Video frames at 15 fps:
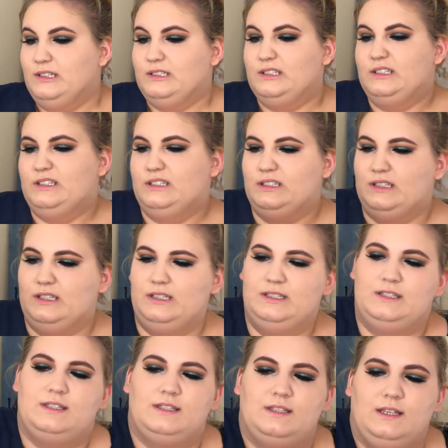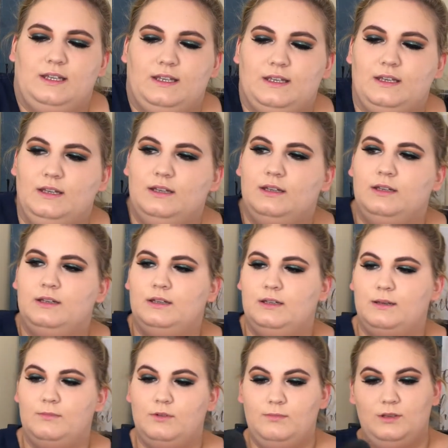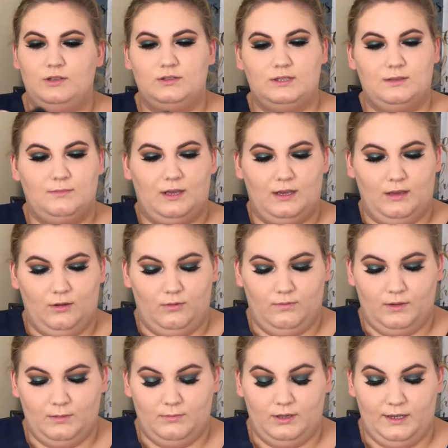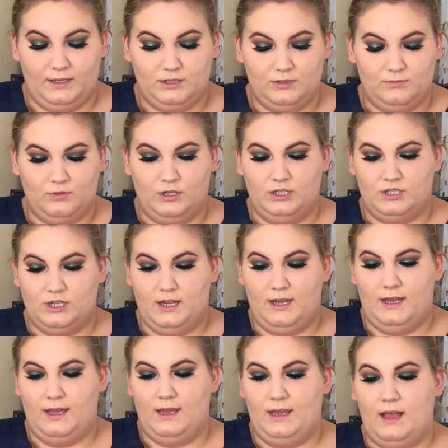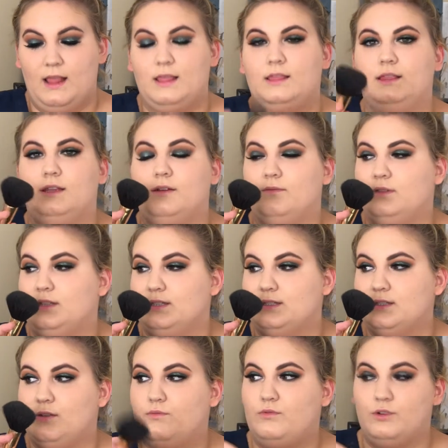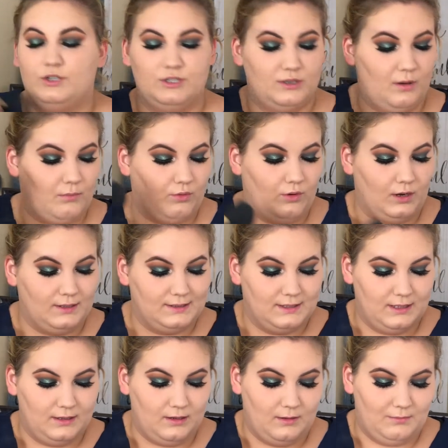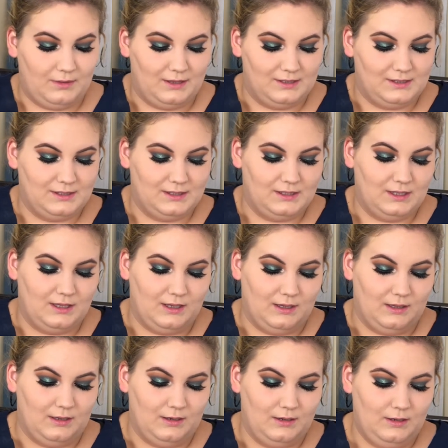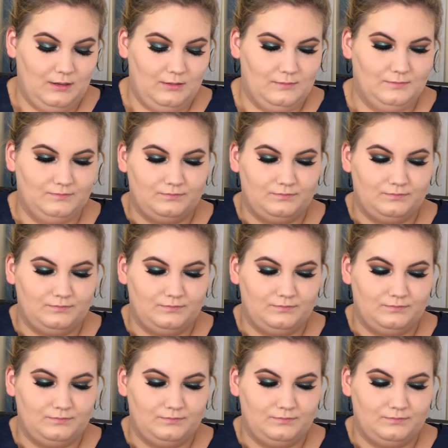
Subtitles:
Let's see. I'm going to be using my e.l.f. complexion brush. I love this for just bronzing up the skin.